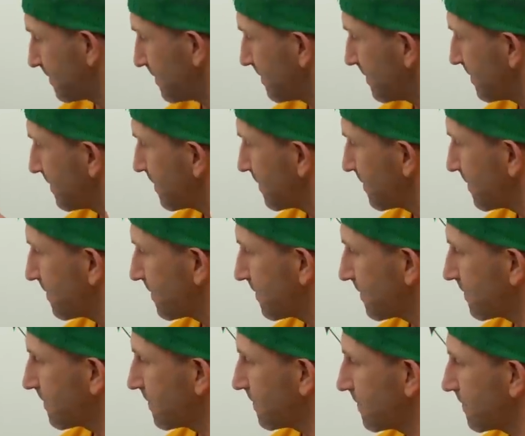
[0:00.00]

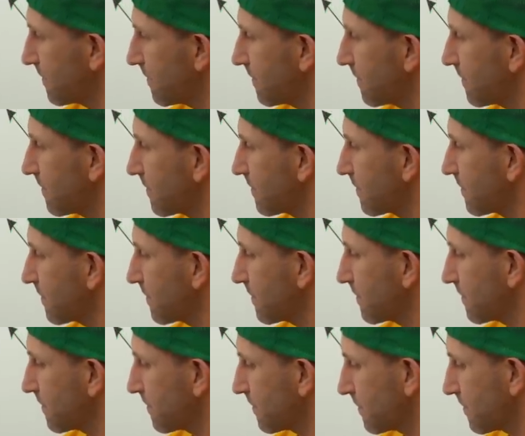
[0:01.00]

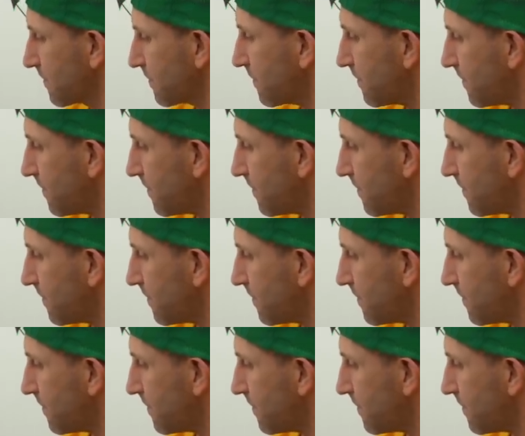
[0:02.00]
[no speech]